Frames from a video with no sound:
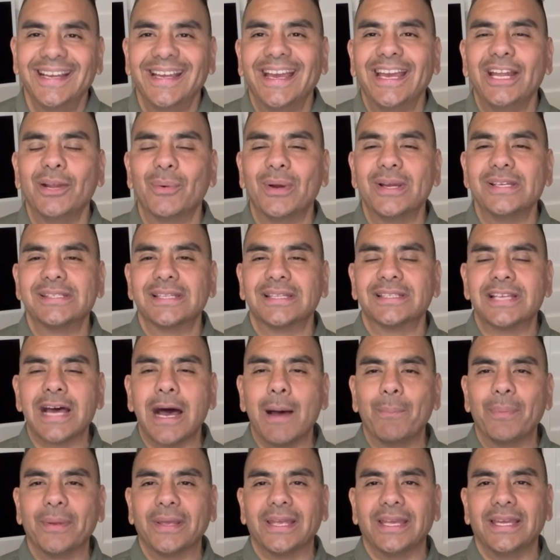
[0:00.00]
Anyways, the
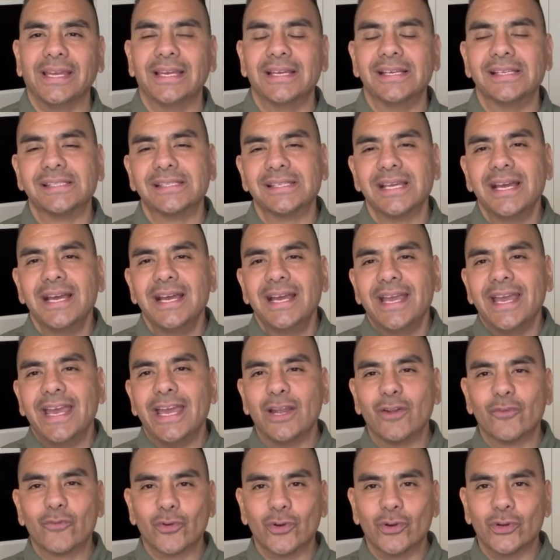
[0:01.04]
topic is
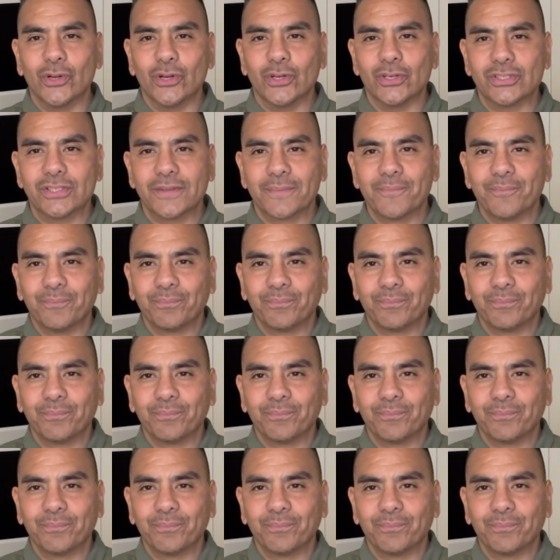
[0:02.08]
inverters.